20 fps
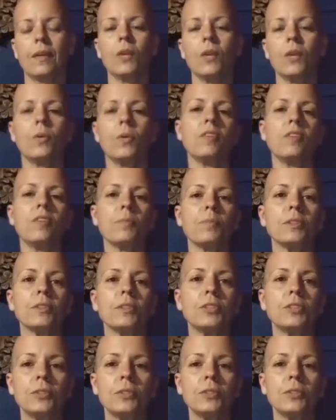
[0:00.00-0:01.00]
We've
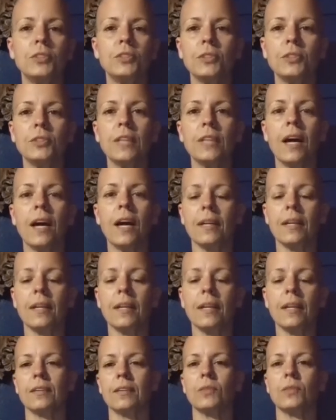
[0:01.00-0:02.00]
pursued shunyata
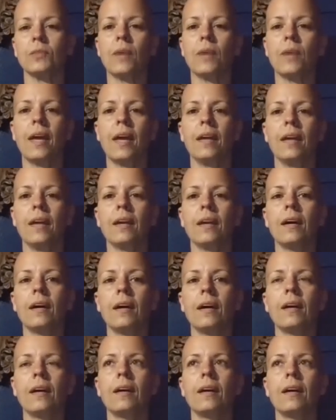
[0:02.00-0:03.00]
the way
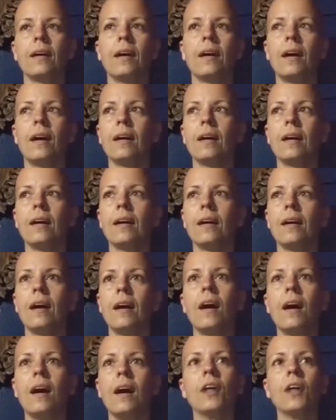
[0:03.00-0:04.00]
a
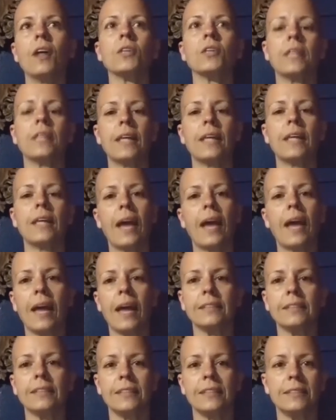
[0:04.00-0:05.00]
hungry cat
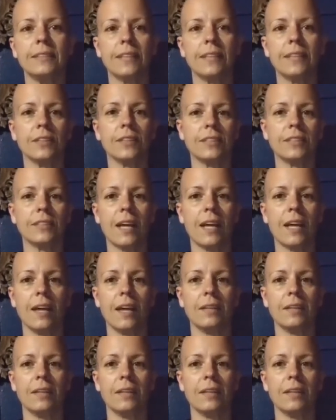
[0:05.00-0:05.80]
sits outside of a